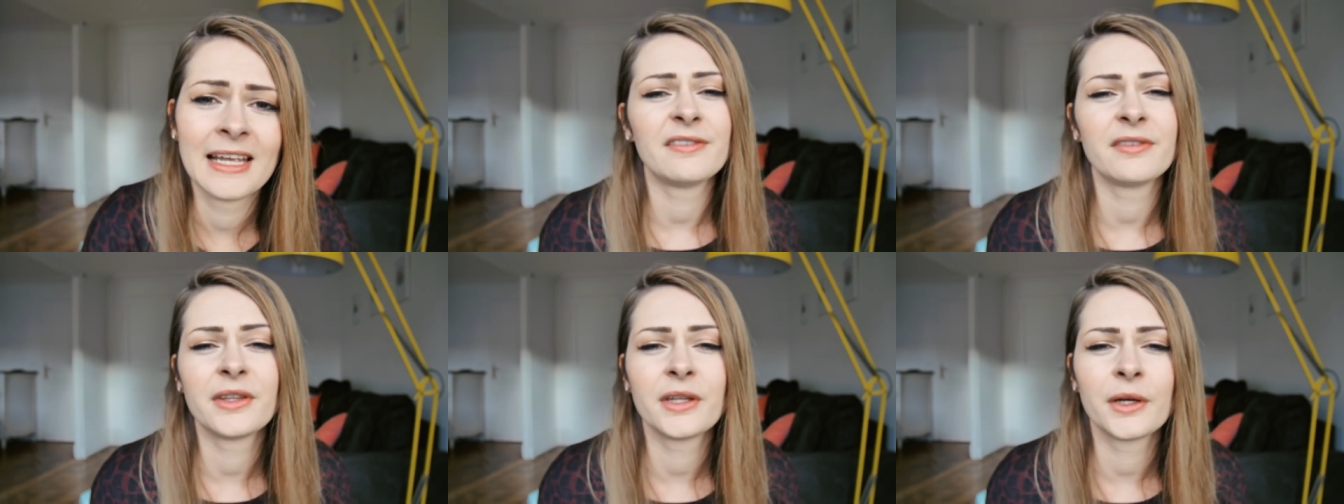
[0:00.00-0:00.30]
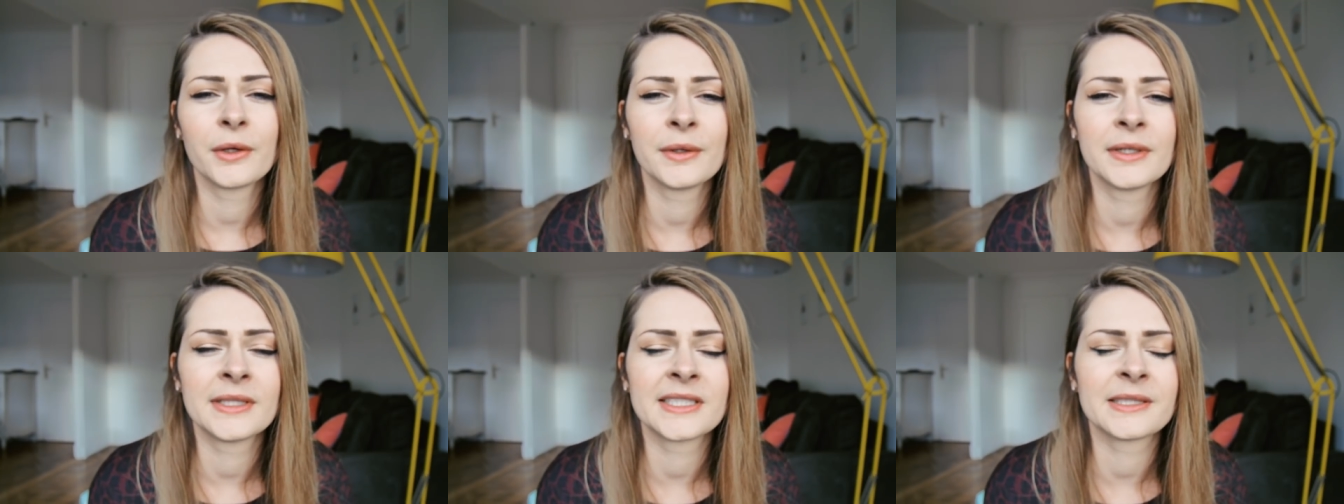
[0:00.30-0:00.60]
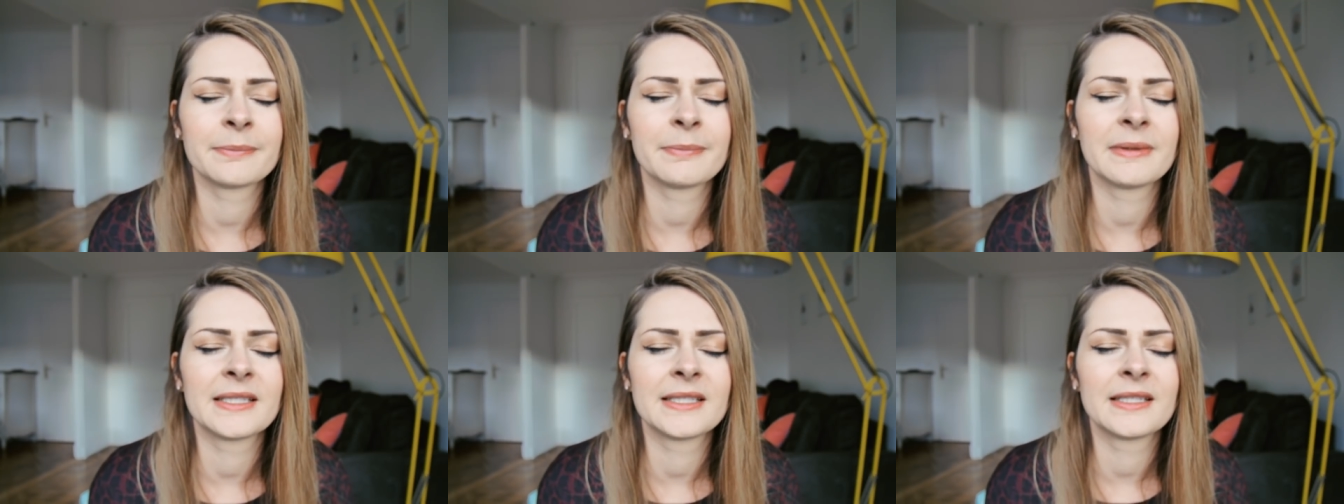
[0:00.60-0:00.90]
Even though
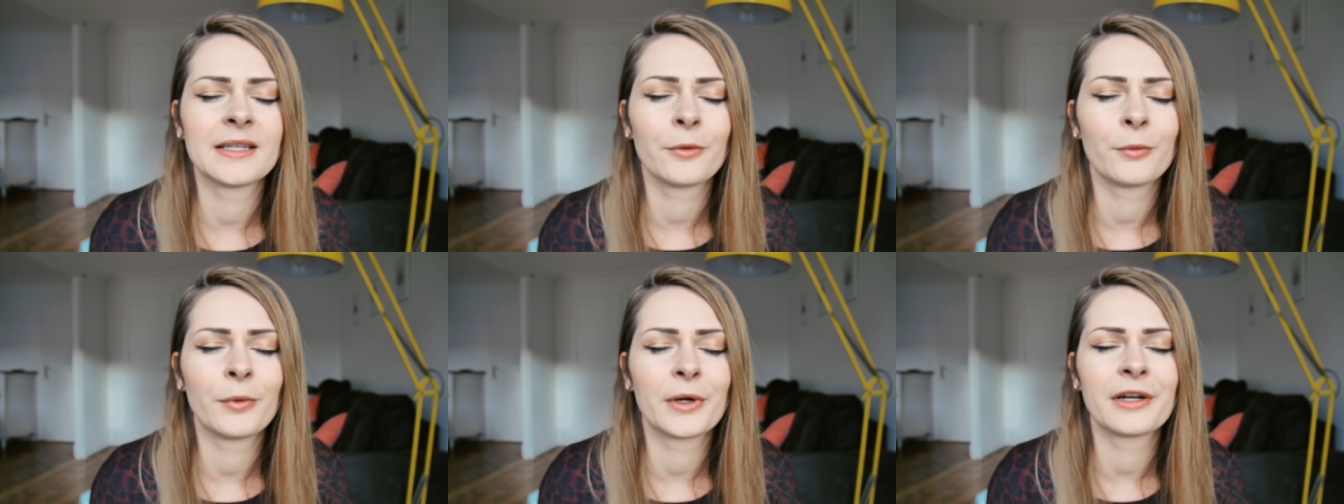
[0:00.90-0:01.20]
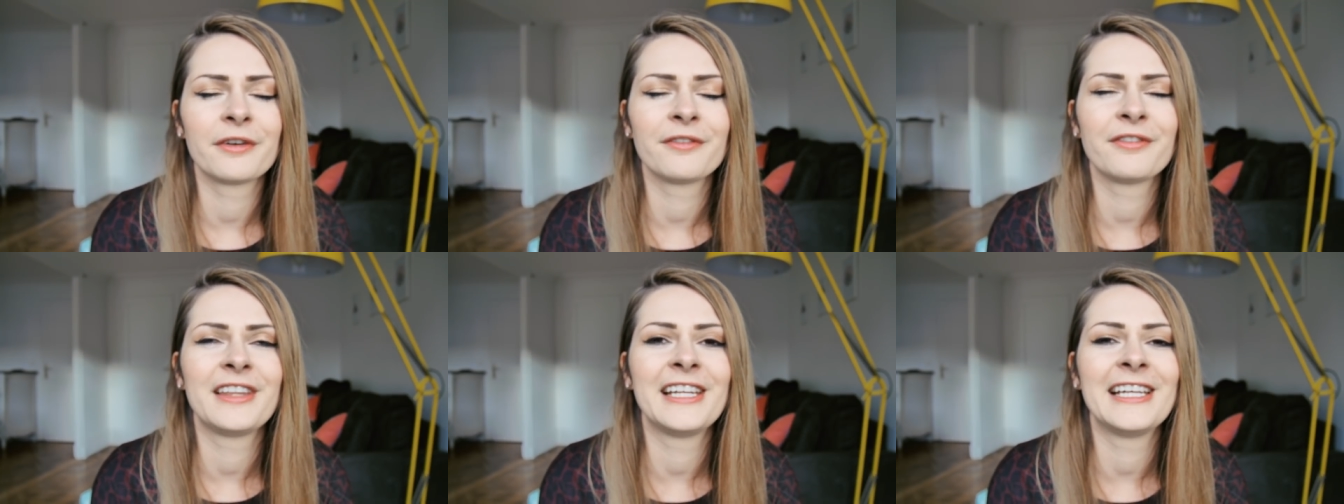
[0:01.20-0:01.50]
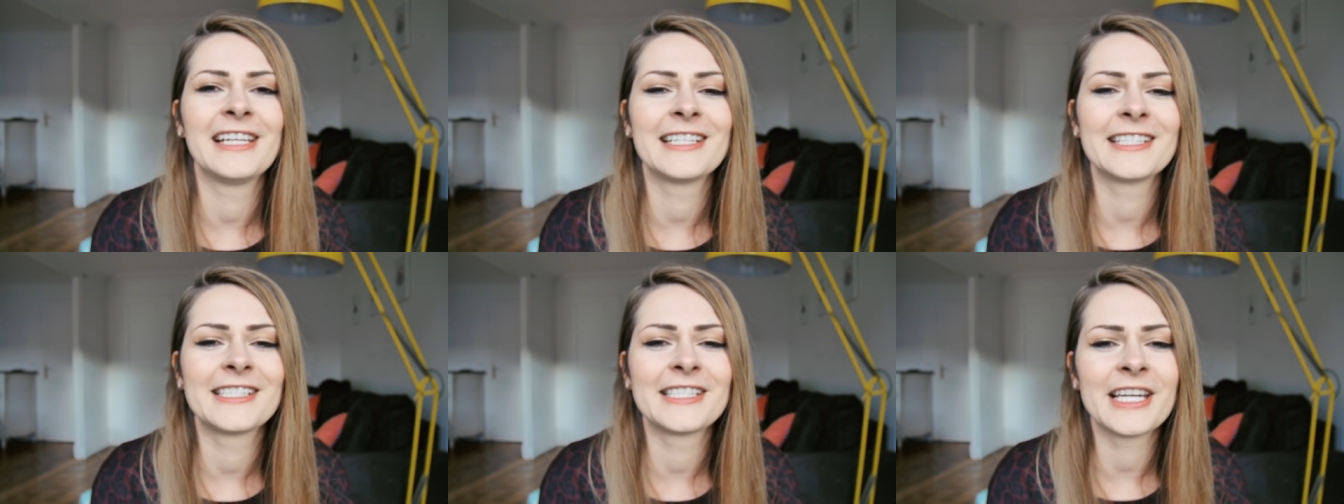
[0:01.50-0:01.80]
it's been one of
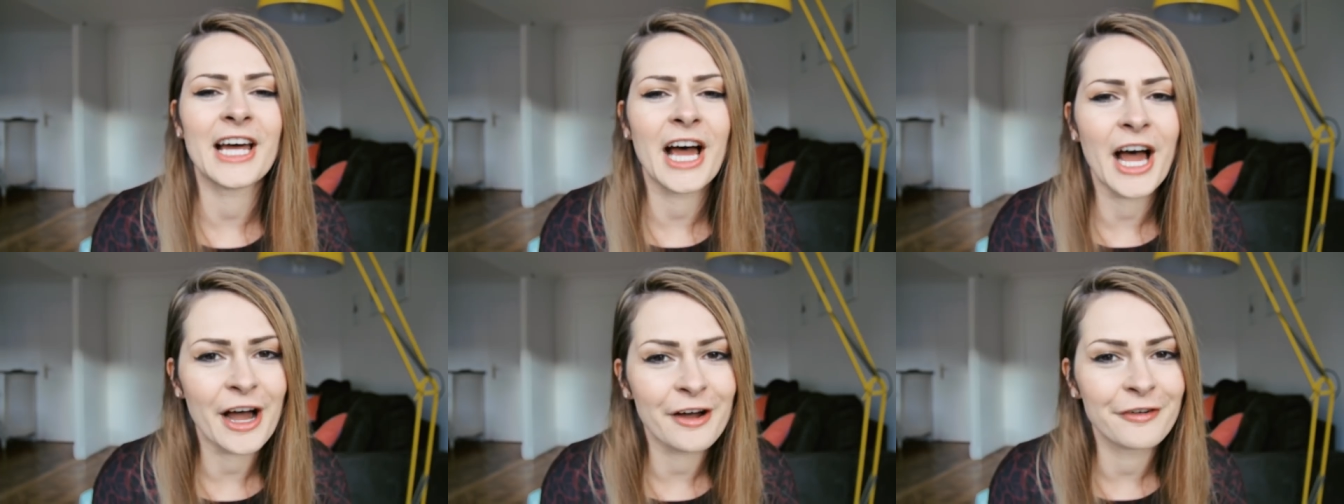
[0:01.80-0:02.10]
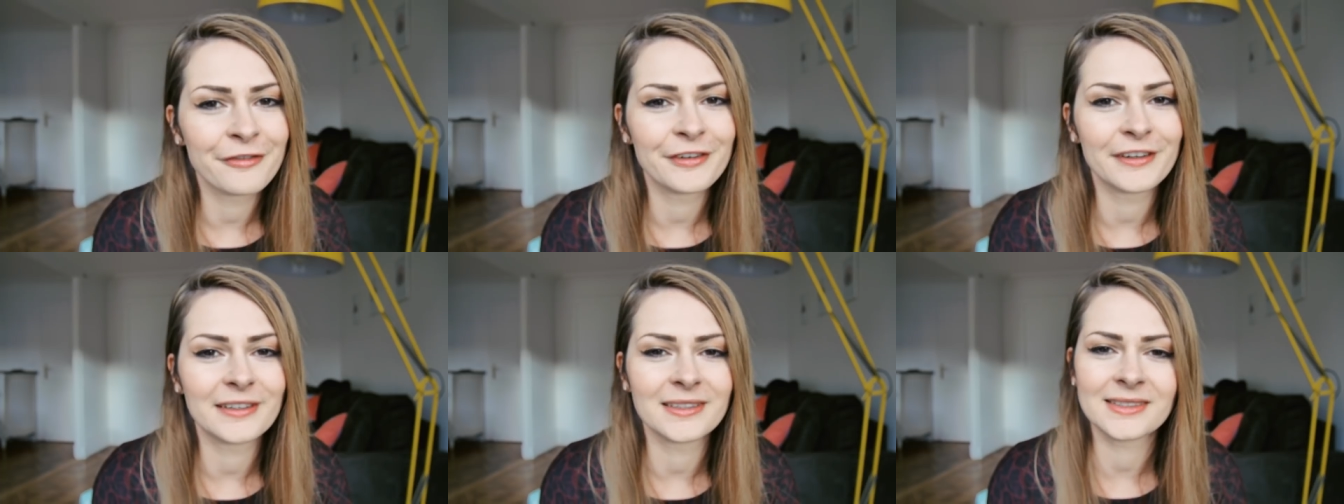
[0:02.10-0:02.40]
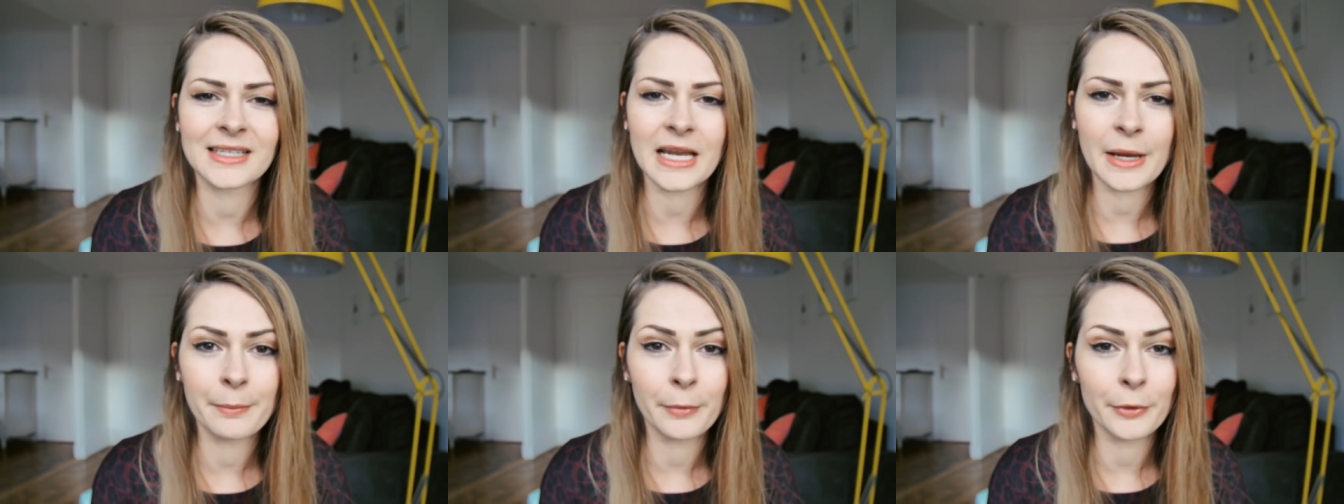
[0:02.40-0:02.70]
the
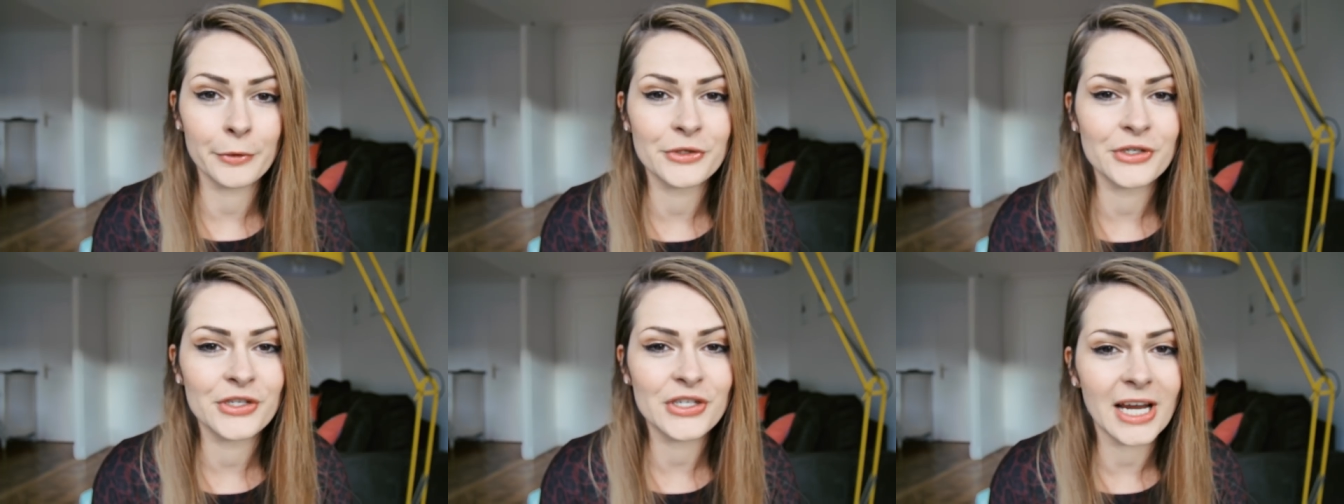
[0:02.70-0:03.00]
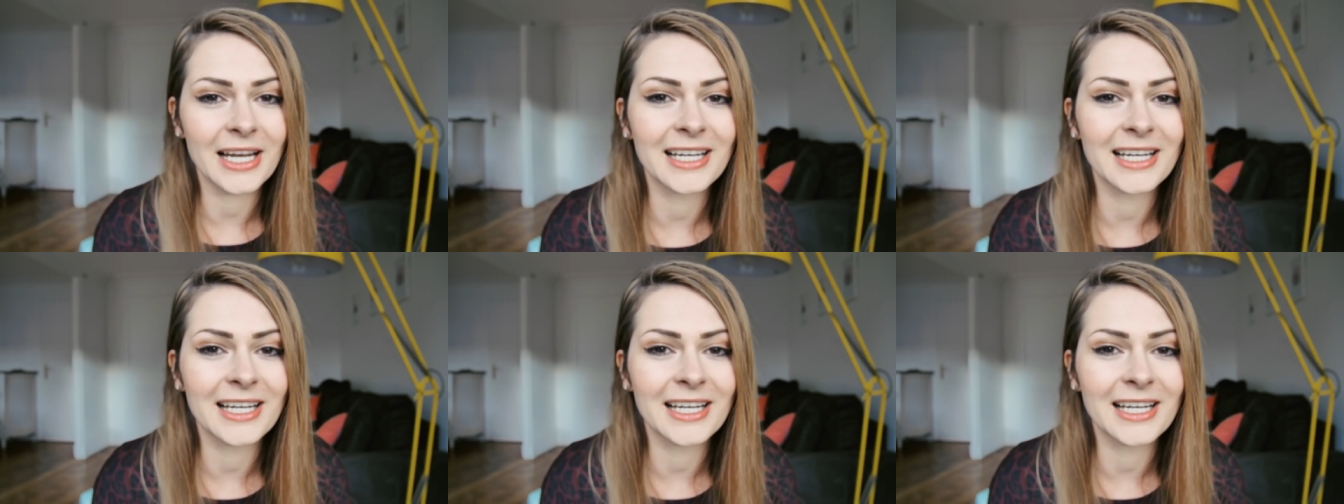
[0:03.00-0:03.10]
toughest and most